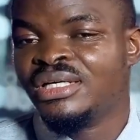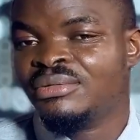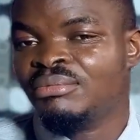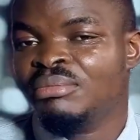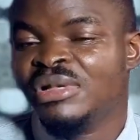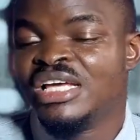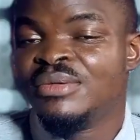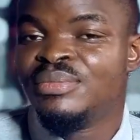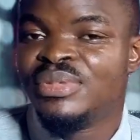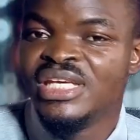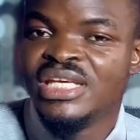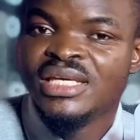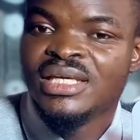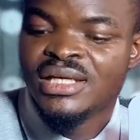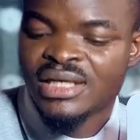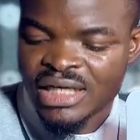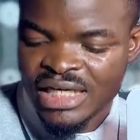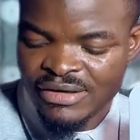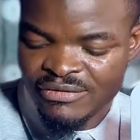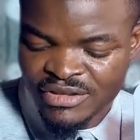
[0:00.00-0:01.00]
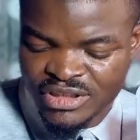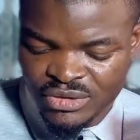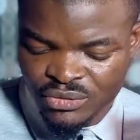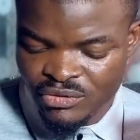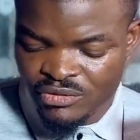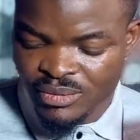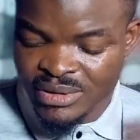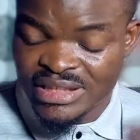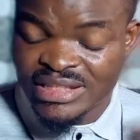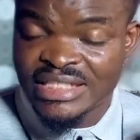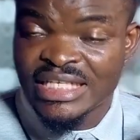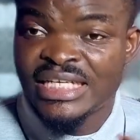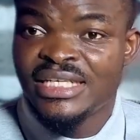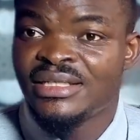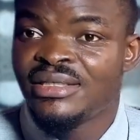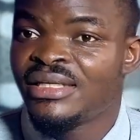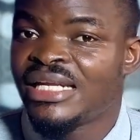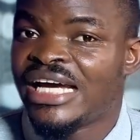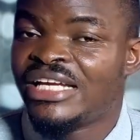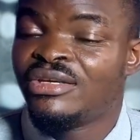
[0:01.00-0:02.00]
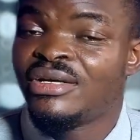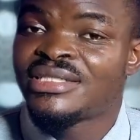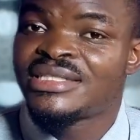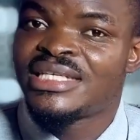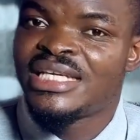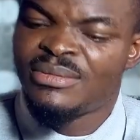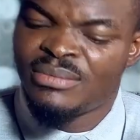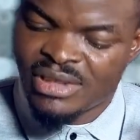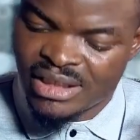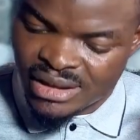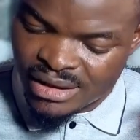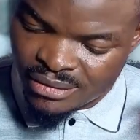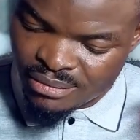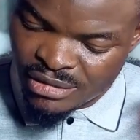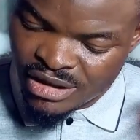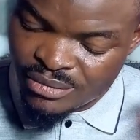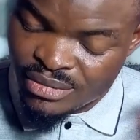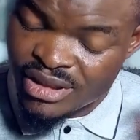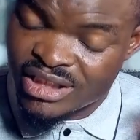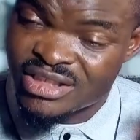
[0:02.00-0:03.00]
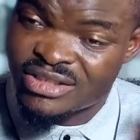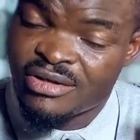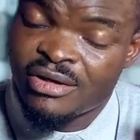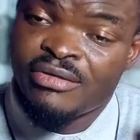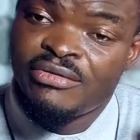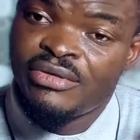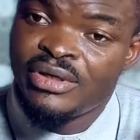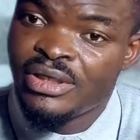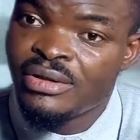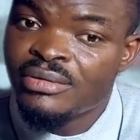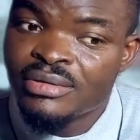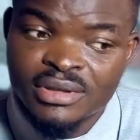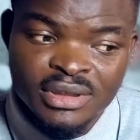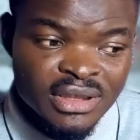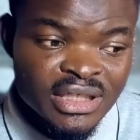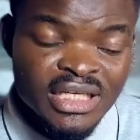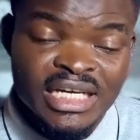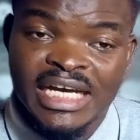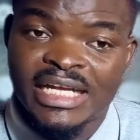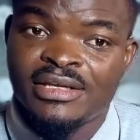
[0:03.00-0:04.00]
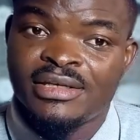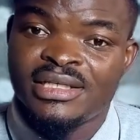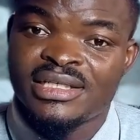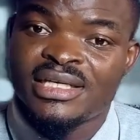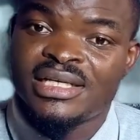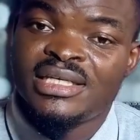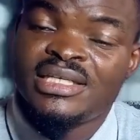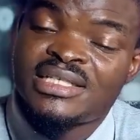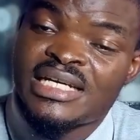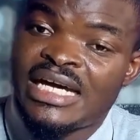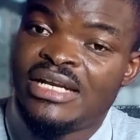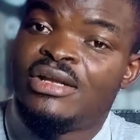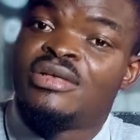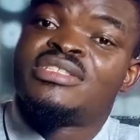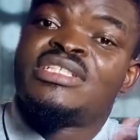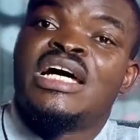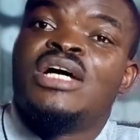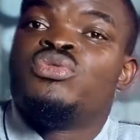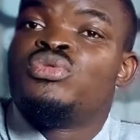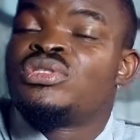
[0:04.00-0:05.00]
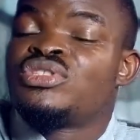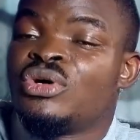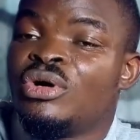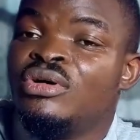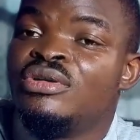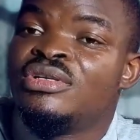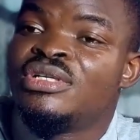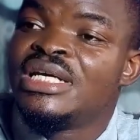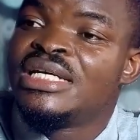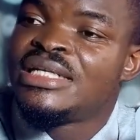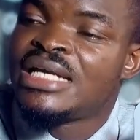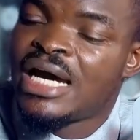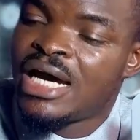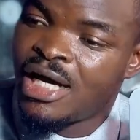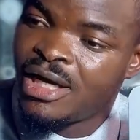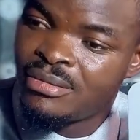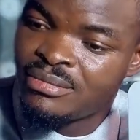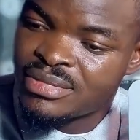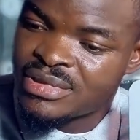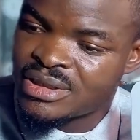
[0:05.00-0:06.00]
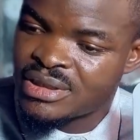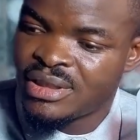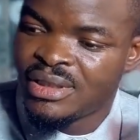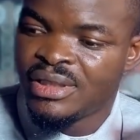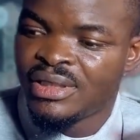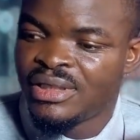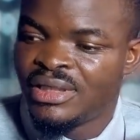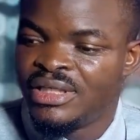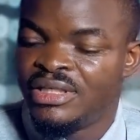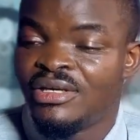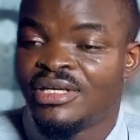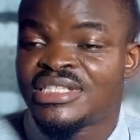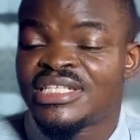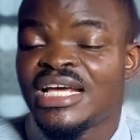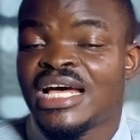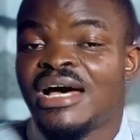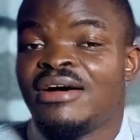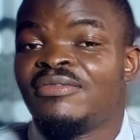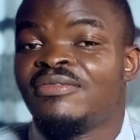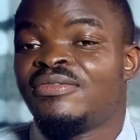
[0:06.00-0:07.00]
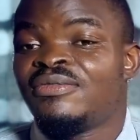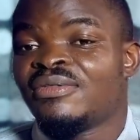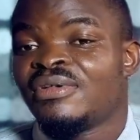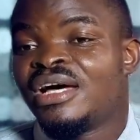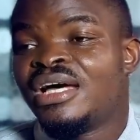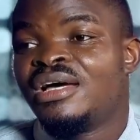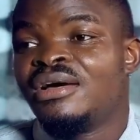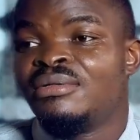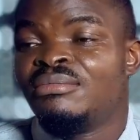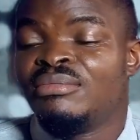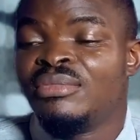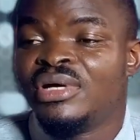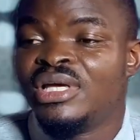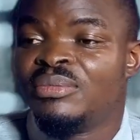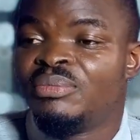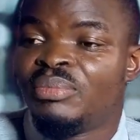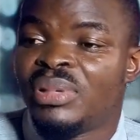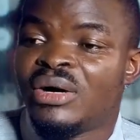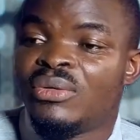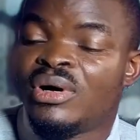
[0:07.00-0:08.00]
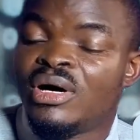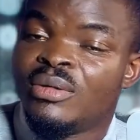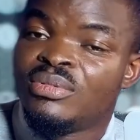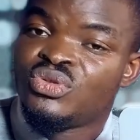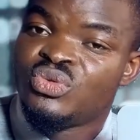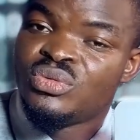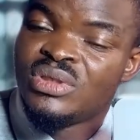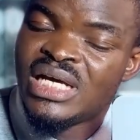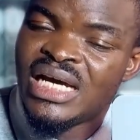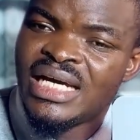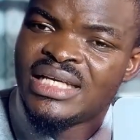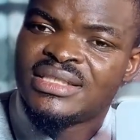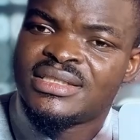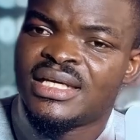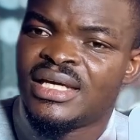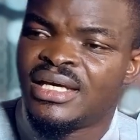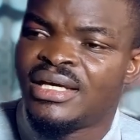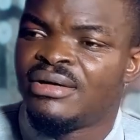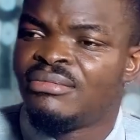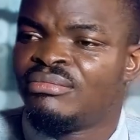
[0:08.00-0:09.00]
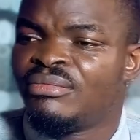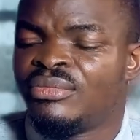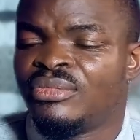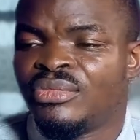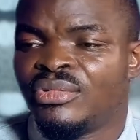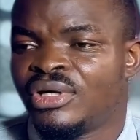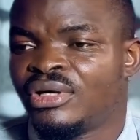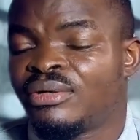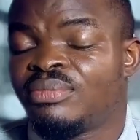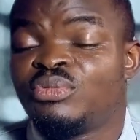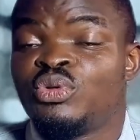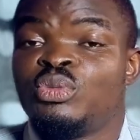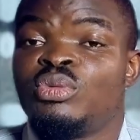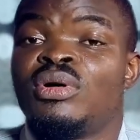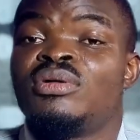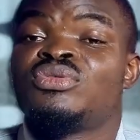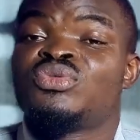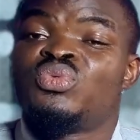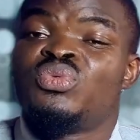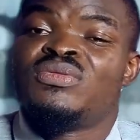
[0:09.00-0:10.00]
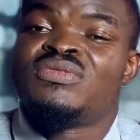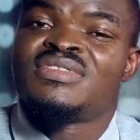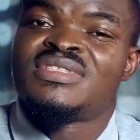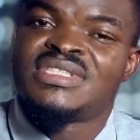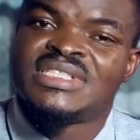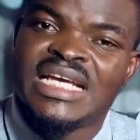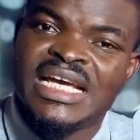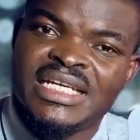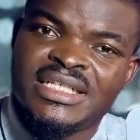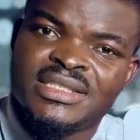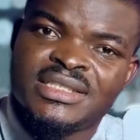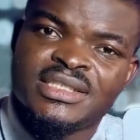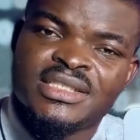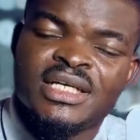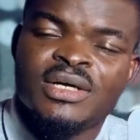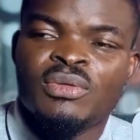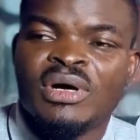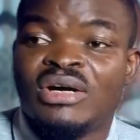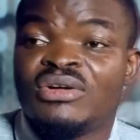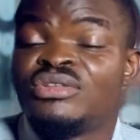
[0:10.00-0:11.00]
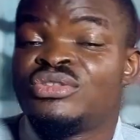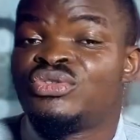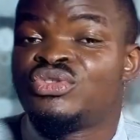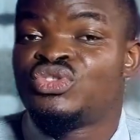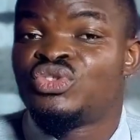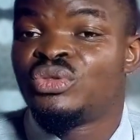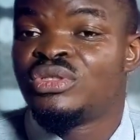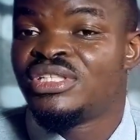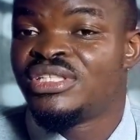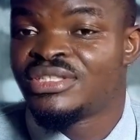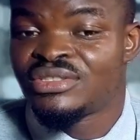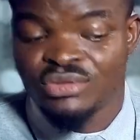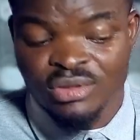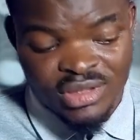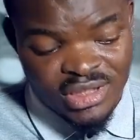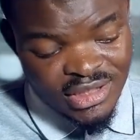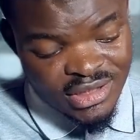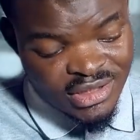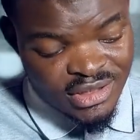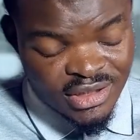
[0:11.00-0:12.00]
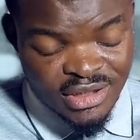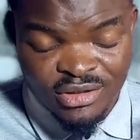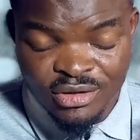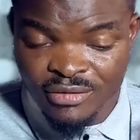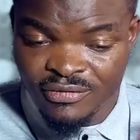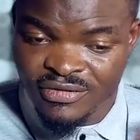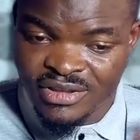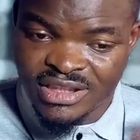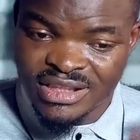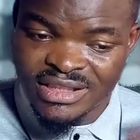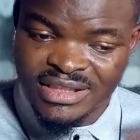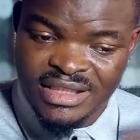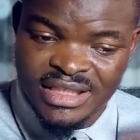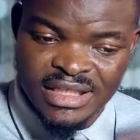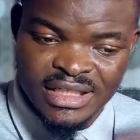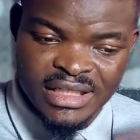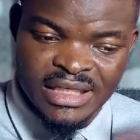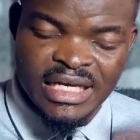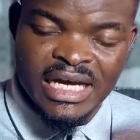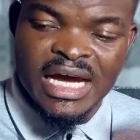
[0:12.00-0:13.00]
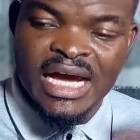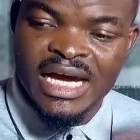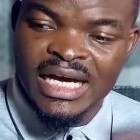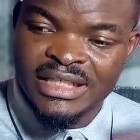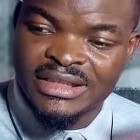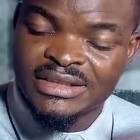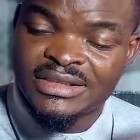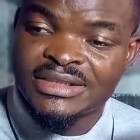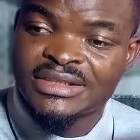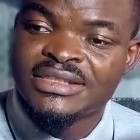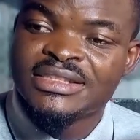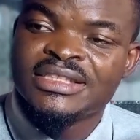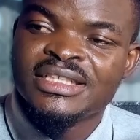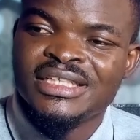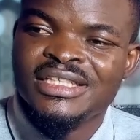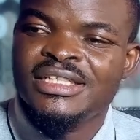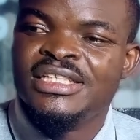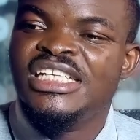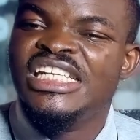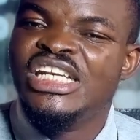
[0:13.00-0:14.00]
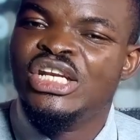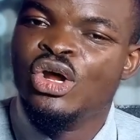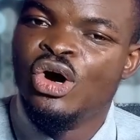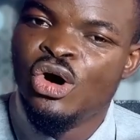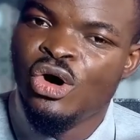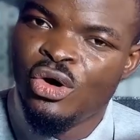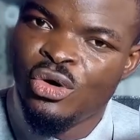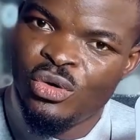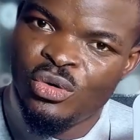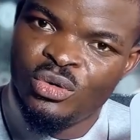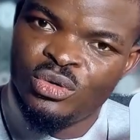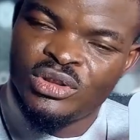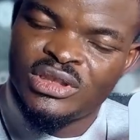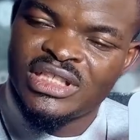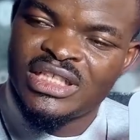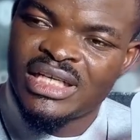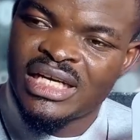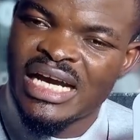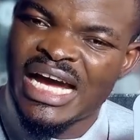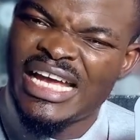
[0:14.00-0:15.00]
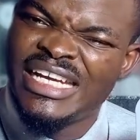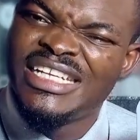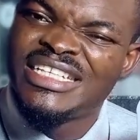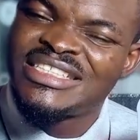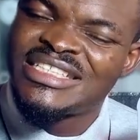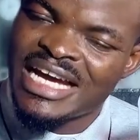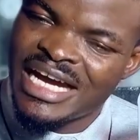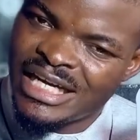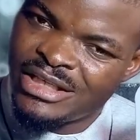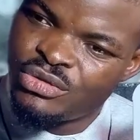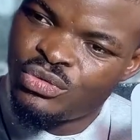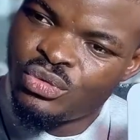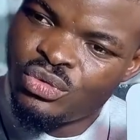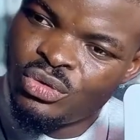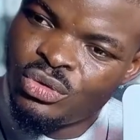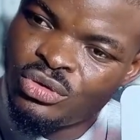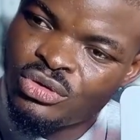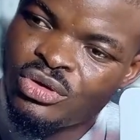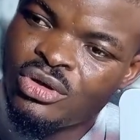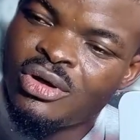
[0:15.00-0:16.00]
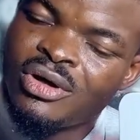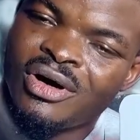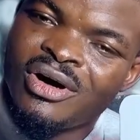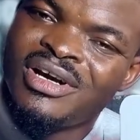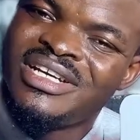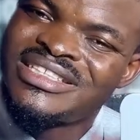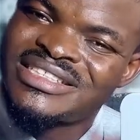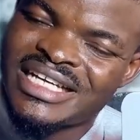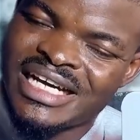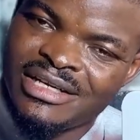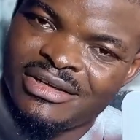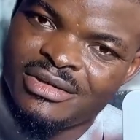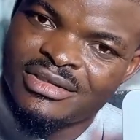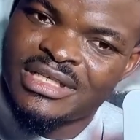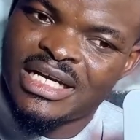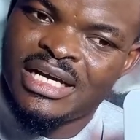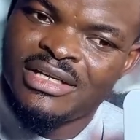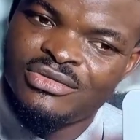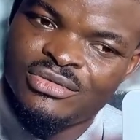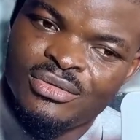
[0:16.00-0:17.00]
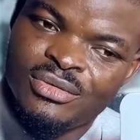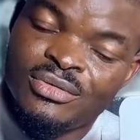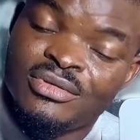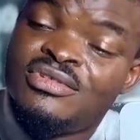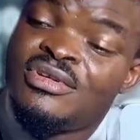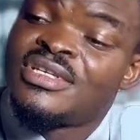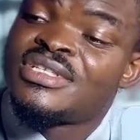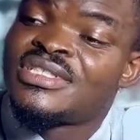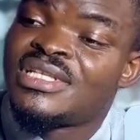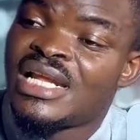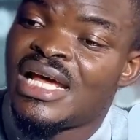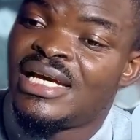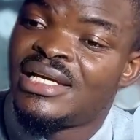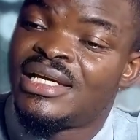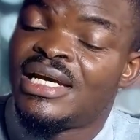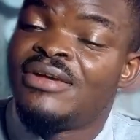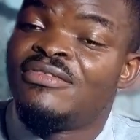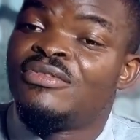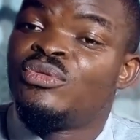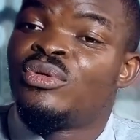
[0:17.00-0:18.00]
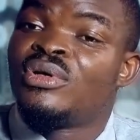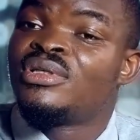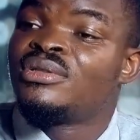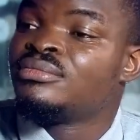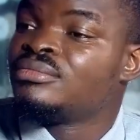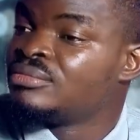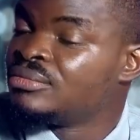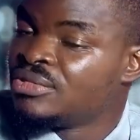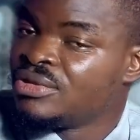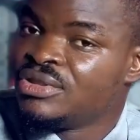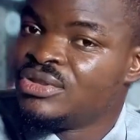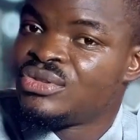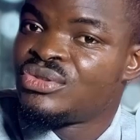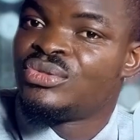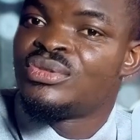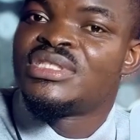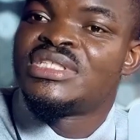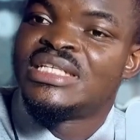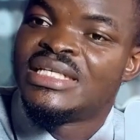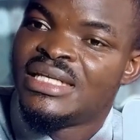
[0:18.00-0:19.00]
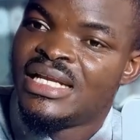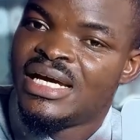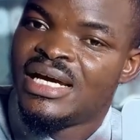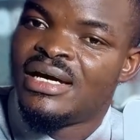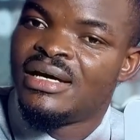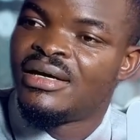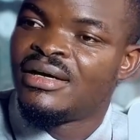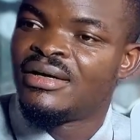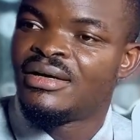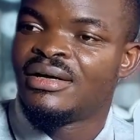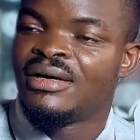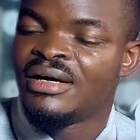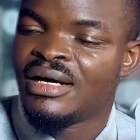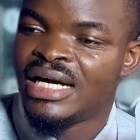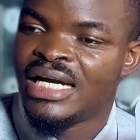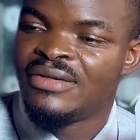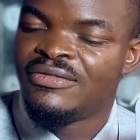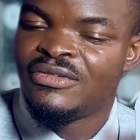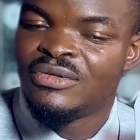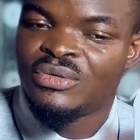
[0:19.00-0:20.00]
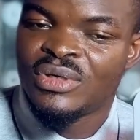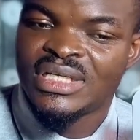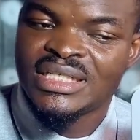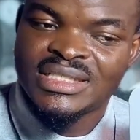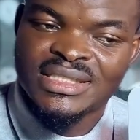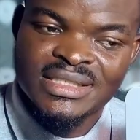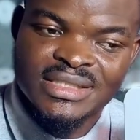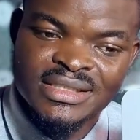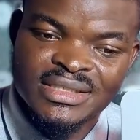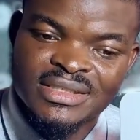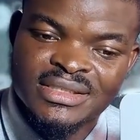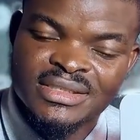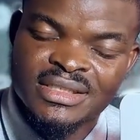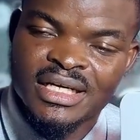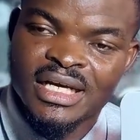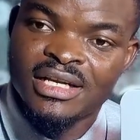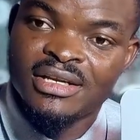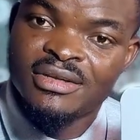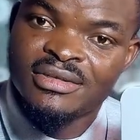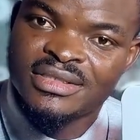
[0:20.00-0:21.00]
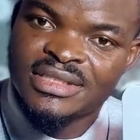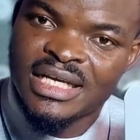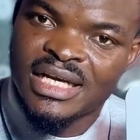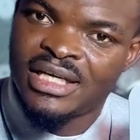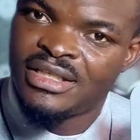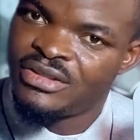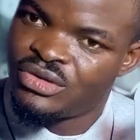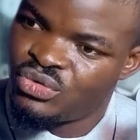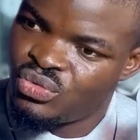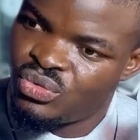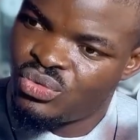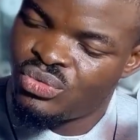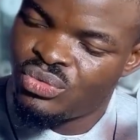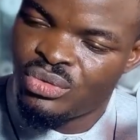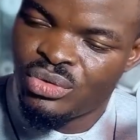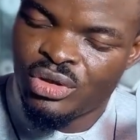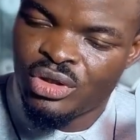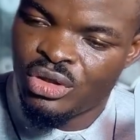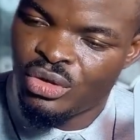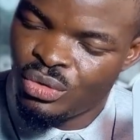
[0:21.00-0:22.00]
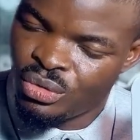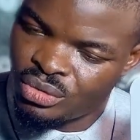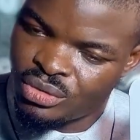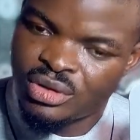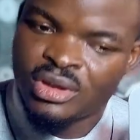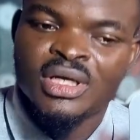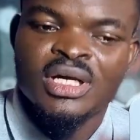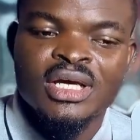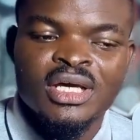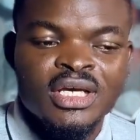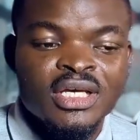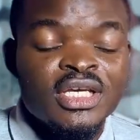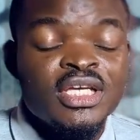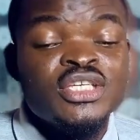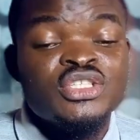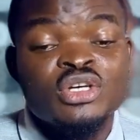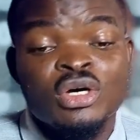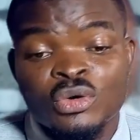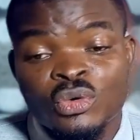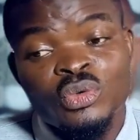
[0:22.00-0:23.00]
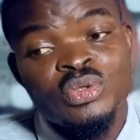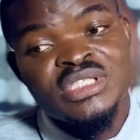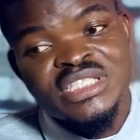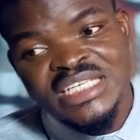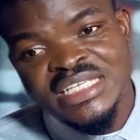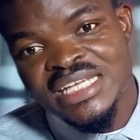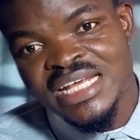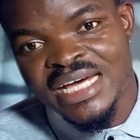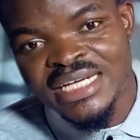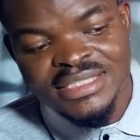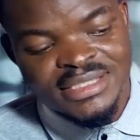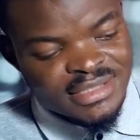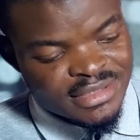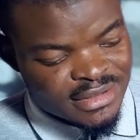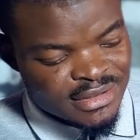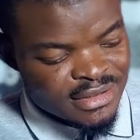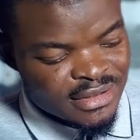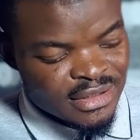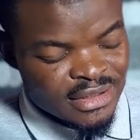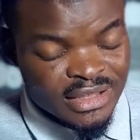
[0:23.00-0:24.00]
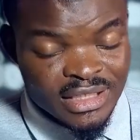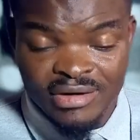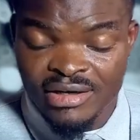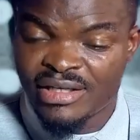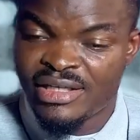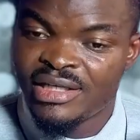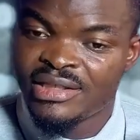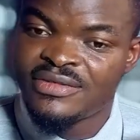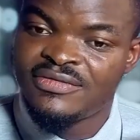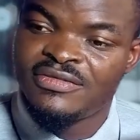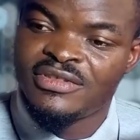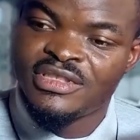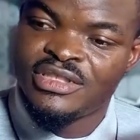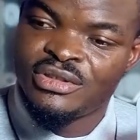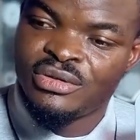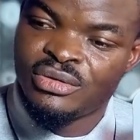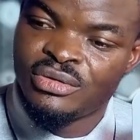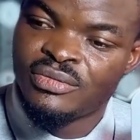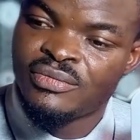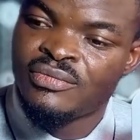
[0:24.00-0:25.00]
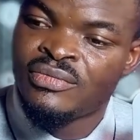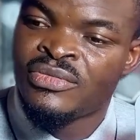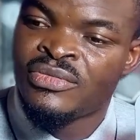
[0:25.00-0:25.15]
Maybe everything we've been saying, they are just gimmick. Maybe it's not real. It cannot charge with 100 amps. It doesn't have a power up to that, up to what we've said. I'm going to show you the installation of this, and the load. Can it handle load, or it cannot handle load? Just like everyone used to say that high frequency cannot handle load. So we'll see that in our next video.